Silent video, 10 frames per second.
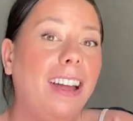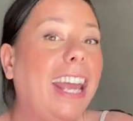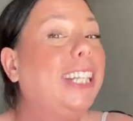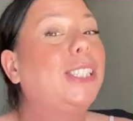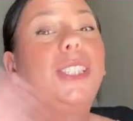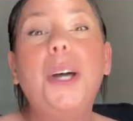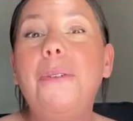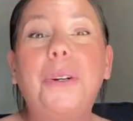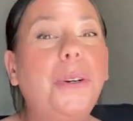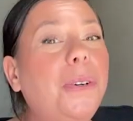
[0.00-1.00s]
It's
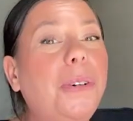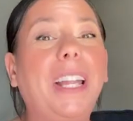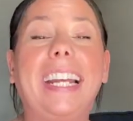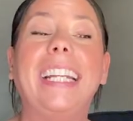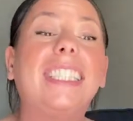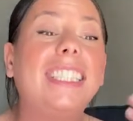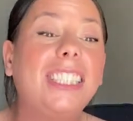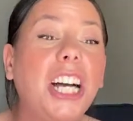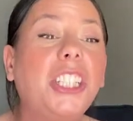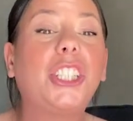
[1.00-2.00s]
so cool. Like, it's
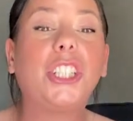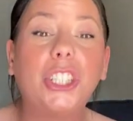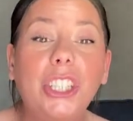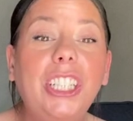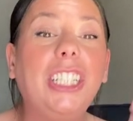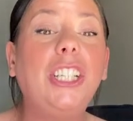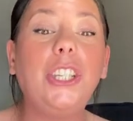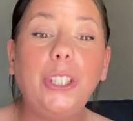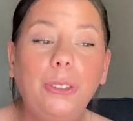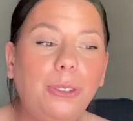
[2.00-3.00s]
such good
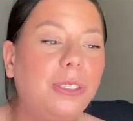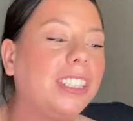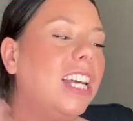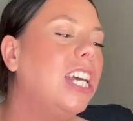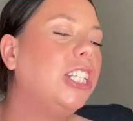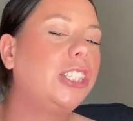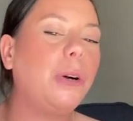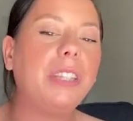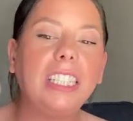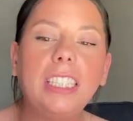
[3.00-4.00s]
news.
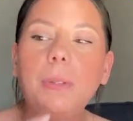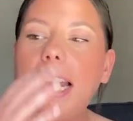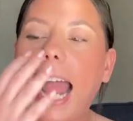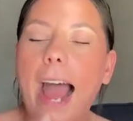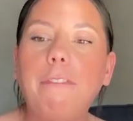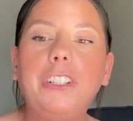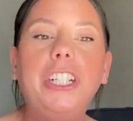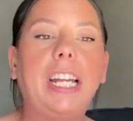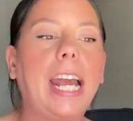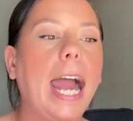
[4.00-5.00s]
So this is what I have for you
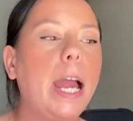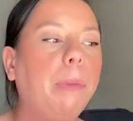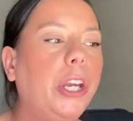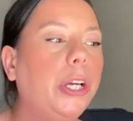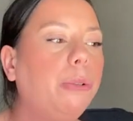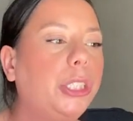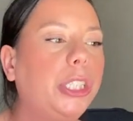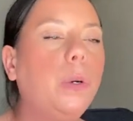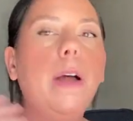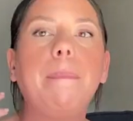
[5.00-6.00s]
today. I am going to go
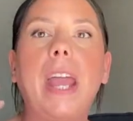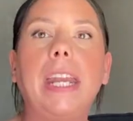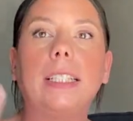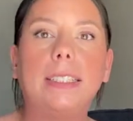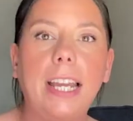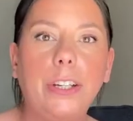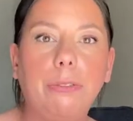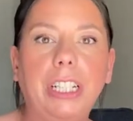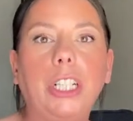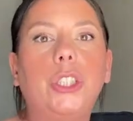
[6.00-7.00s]
do an extended
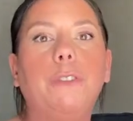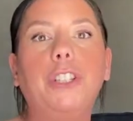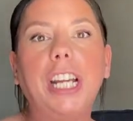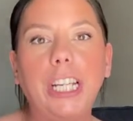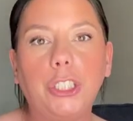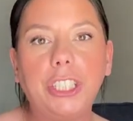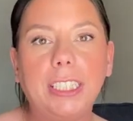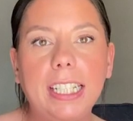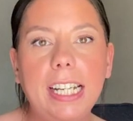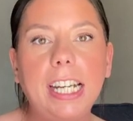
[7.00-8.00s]
reading. So if you're
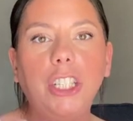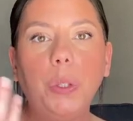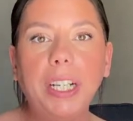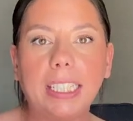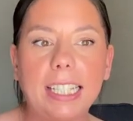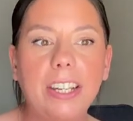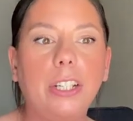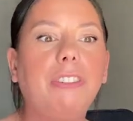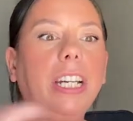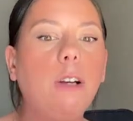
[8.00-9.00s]
interested in your
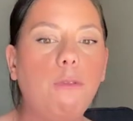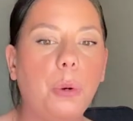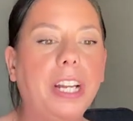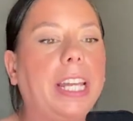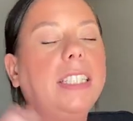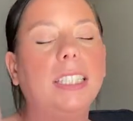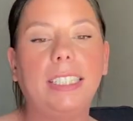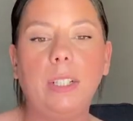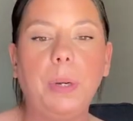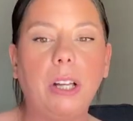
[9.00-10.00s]
extended reading for this to
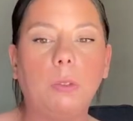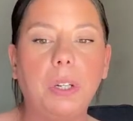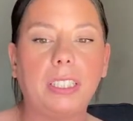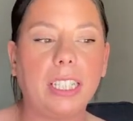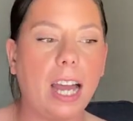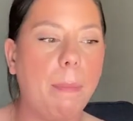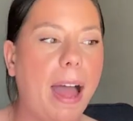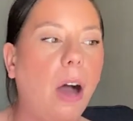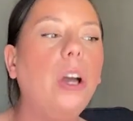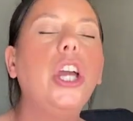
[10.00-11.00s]
see what else wants to come
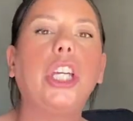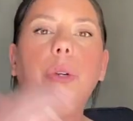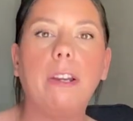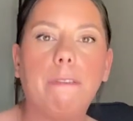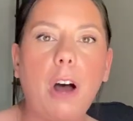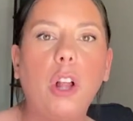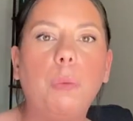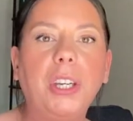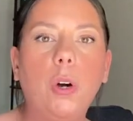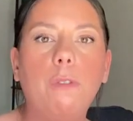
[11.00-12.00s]
out, you can follow
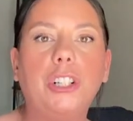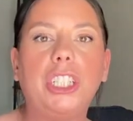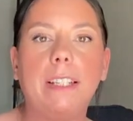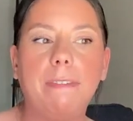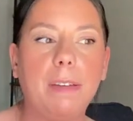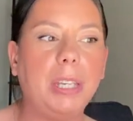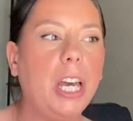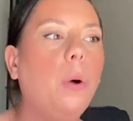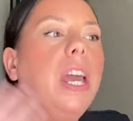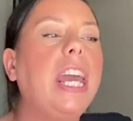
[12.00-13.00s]
me over to
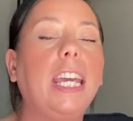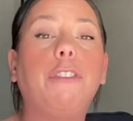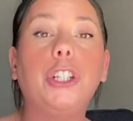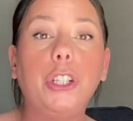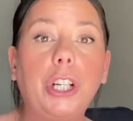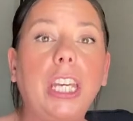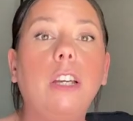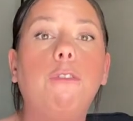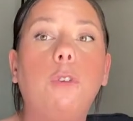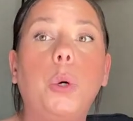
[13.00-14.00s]
Vimeo. If you're
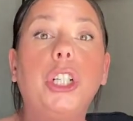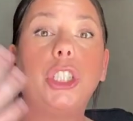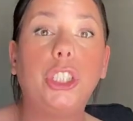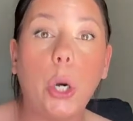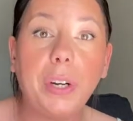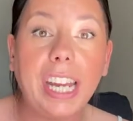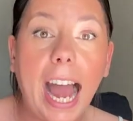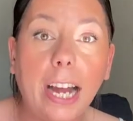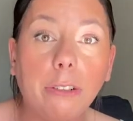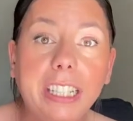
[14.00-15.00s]
looking for
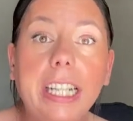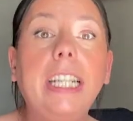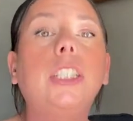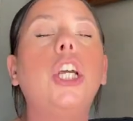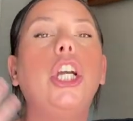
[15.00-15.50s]
Zodiac readings,